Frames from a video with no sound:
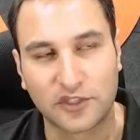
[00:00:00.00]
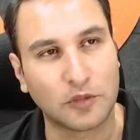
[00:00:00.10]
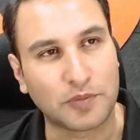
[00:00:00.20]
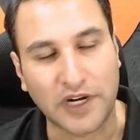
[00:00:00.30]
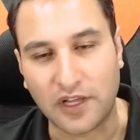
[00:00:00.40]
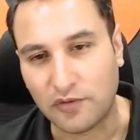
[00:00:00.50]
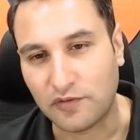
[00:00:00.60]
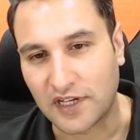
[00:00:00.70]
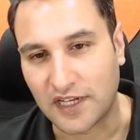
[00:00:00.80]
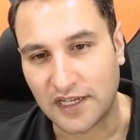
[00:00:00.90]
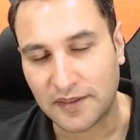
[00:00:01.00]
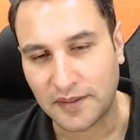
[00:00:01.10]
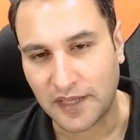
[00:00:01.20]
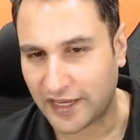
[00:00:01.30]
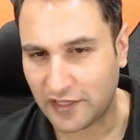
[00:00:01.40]
So Pranav,
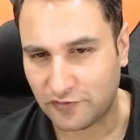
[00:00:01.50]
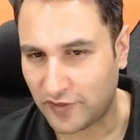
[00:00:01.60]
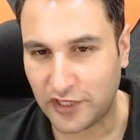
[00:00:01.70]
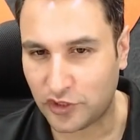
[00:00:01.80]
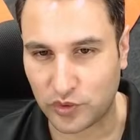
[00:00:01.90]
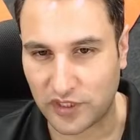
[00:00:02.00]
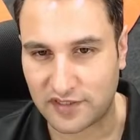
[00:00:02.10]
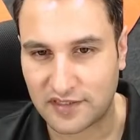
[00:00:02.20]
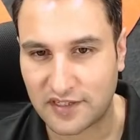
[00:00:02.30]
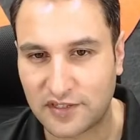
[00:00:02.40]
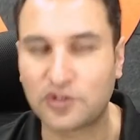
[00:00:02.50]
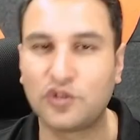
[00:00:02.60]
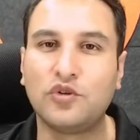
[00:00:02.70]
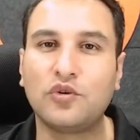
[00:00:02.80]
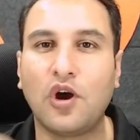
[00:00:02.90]
again, very curious. So
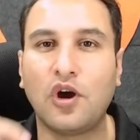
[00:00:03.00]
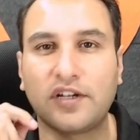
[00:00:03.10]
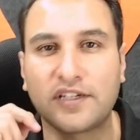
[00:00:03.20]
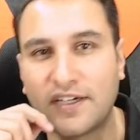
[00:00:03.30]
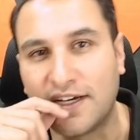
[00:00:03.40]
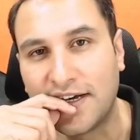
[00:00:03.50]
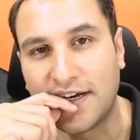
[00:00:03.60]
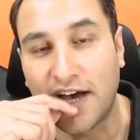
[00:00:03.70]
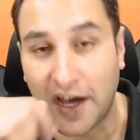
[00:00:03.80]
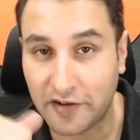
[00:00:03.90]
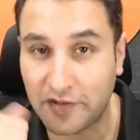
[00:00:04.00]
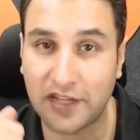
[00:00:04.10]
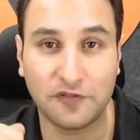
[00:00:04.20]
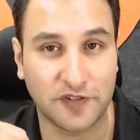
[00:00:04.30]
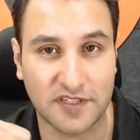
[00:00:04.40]
you got
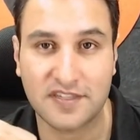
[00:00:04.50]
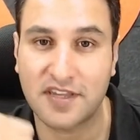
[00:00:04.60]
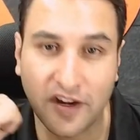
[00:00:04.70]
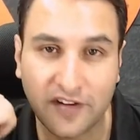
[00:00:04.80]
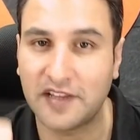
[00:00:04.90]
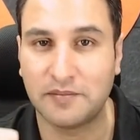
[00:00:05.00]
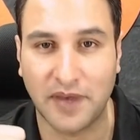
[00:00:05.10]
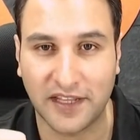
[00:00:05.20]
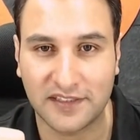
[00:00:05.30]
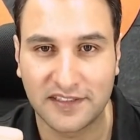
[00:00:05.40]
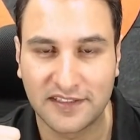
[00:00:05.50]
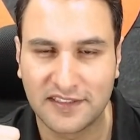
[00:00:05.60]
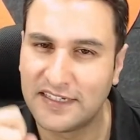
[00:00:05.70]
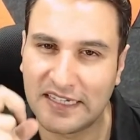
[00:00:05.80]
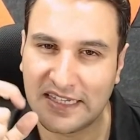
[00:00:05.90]
100 in physics, 100 in math,
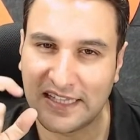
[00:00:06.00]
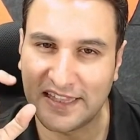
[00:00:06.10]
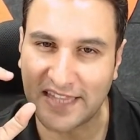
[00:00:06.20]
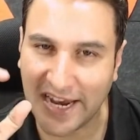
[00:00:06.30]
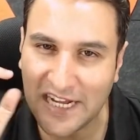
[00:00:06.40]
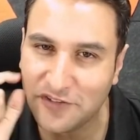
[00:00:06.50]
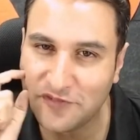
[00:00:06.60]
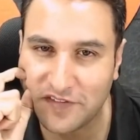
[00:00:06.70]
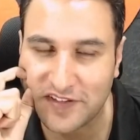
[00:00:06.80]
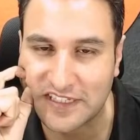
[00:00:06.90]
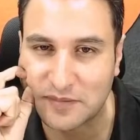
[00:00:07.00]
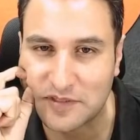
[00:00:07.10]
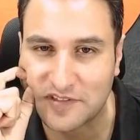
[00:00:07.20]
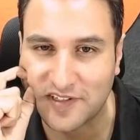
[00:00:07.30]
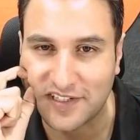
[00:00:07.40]
95 in
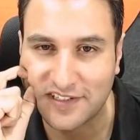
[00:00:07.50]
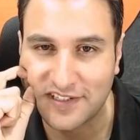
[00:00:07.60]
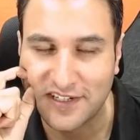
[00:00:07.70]
chemistry.